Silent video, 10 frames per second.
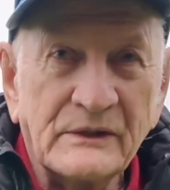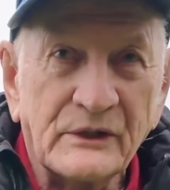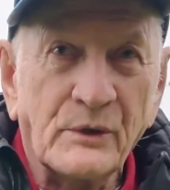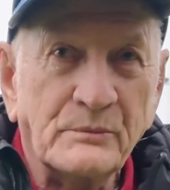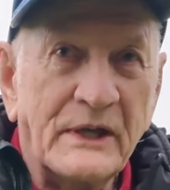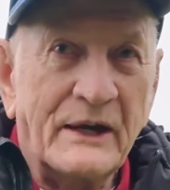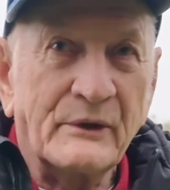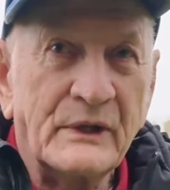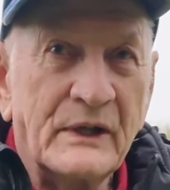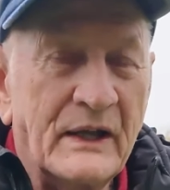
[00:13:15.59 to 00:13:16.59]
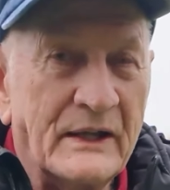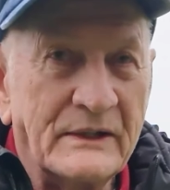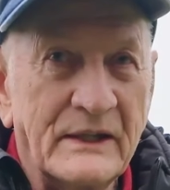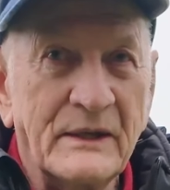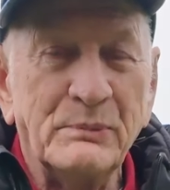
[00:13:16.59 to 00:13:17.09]
to come down
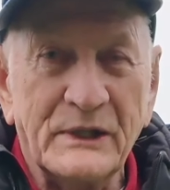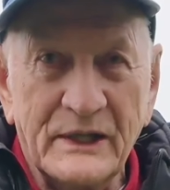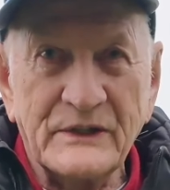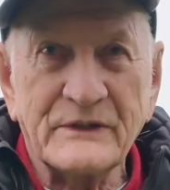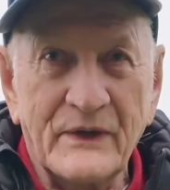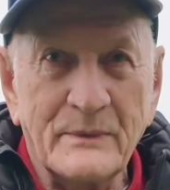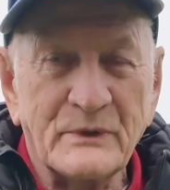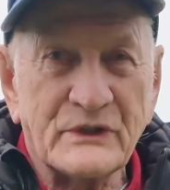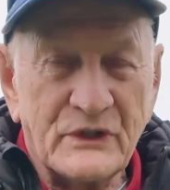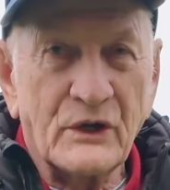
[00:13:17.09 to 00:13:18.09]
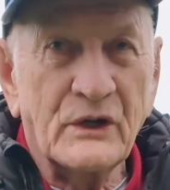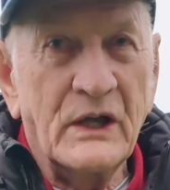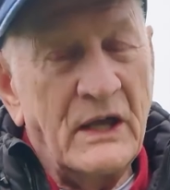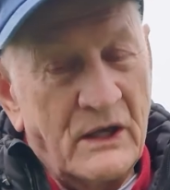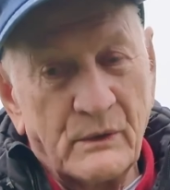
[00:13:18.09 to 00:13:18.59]
and play this famous song,
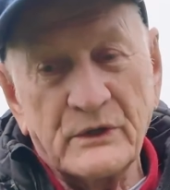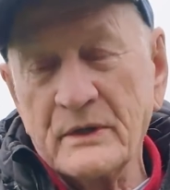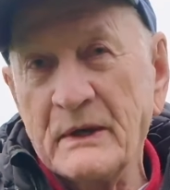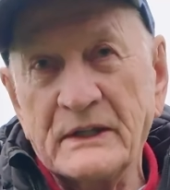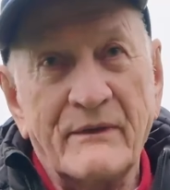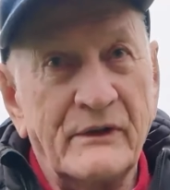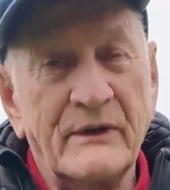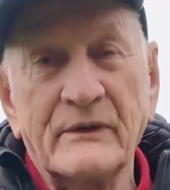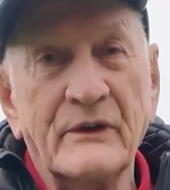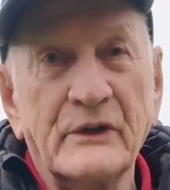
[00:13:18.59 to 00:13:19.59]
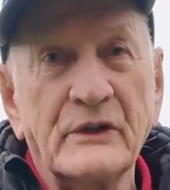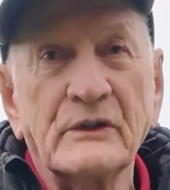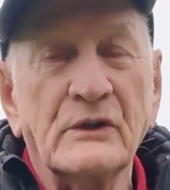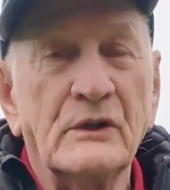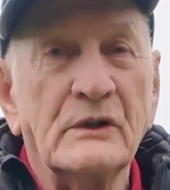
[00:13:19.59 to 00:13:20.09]
which you may never even have heard
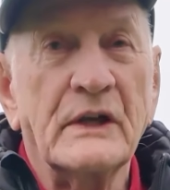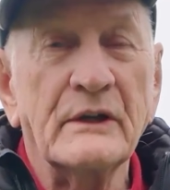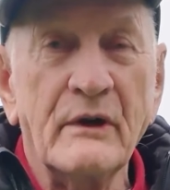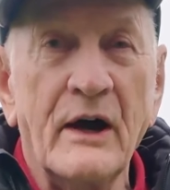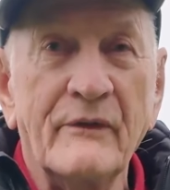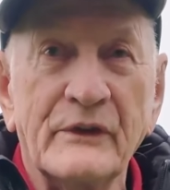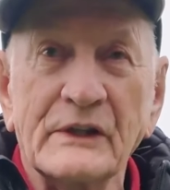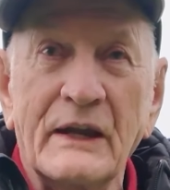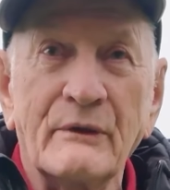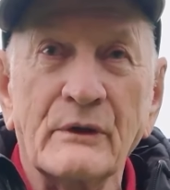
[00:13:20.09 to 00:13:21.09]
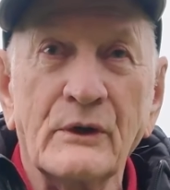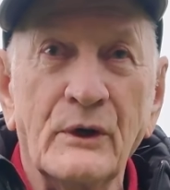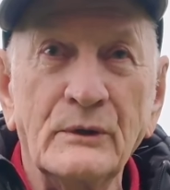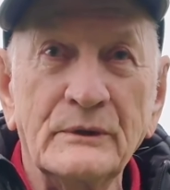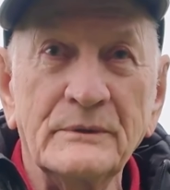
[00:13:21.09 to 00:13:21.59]
of, called Hurrah for the Claret and
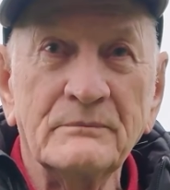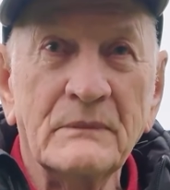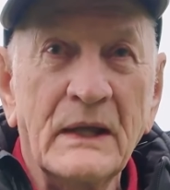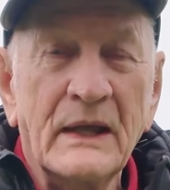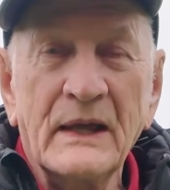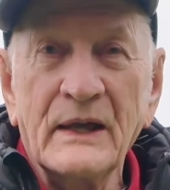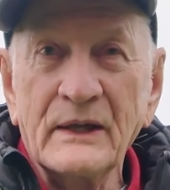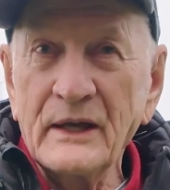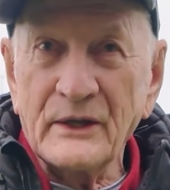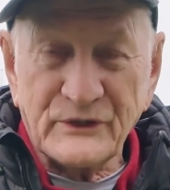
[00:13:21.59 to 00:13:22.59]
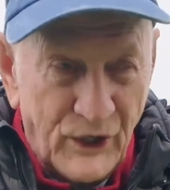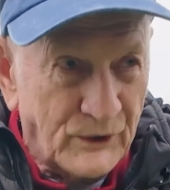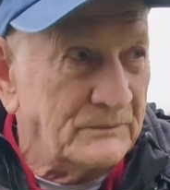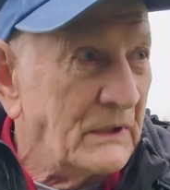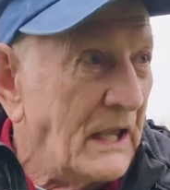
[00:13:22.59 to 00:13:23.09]
Gold. Yeah, a
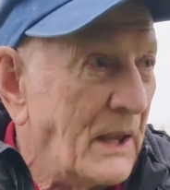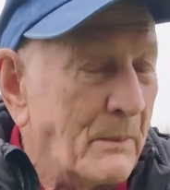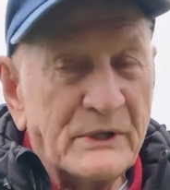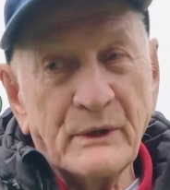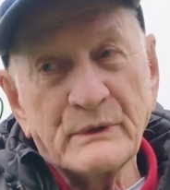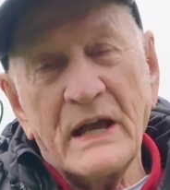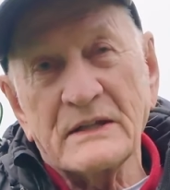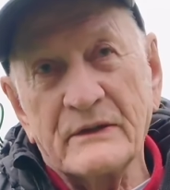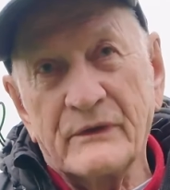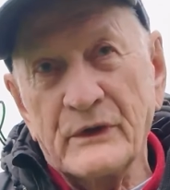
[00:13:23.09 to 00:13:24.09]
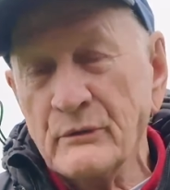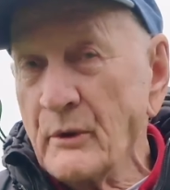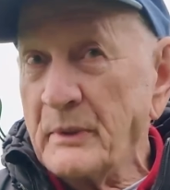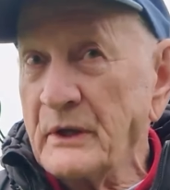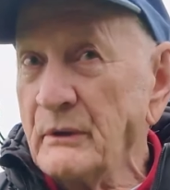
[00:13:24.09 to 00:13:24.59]
song. But it was actually for the
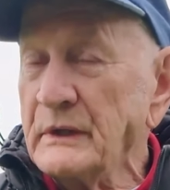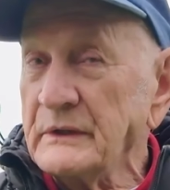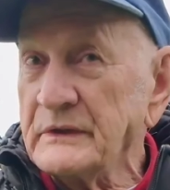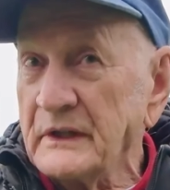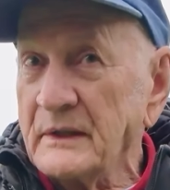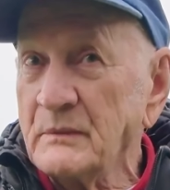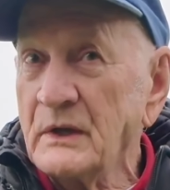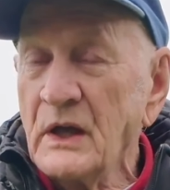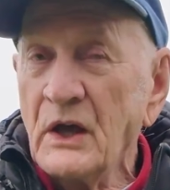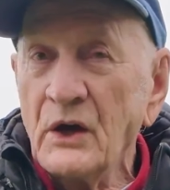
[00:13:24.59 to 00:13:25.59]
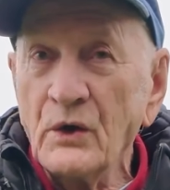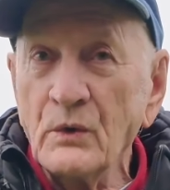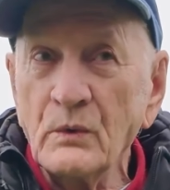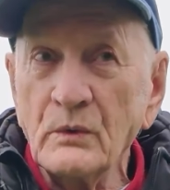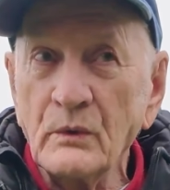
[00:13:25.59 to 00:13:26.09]
rugby union team
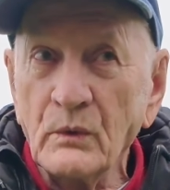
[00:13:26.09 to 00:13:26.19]
who